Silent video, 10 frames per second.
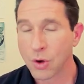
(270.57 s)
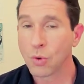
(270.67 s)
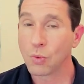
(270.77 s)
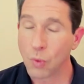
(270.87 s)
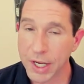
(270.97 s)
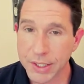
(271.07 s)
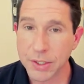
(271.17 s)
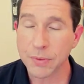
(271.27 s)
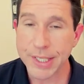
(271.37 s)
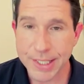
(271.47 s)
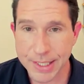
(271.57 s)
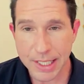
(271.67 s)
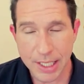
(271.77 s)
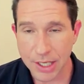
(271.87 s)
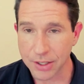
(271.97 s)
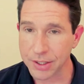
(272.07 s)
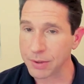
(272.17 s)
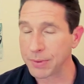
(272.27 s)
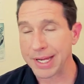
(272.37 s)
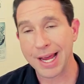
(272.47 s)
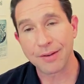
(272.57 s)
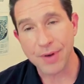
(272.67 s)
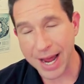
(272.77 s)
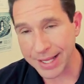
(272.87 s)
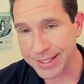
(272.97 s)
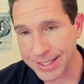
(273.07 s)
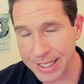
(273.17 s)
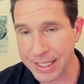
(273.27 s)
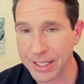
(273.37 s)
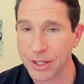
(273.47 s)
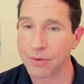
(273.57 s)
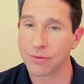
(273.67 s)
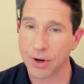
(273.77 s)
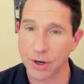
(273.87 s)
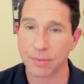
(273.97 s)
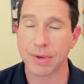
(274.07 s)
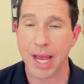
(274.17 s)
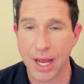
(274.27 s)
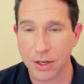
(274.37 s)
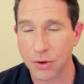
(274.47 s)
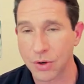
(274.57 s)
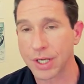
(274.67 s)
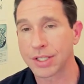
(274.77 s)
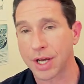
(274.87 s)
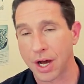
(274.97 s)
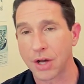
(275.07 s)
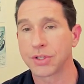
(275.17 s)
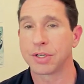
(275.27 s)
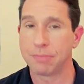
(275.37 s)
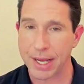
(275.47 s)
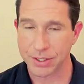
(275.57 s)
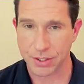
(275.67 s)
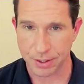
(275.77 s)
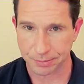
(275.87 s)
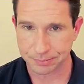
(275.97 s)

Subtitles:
What do we see here that we have not seen in the verb categories all semester?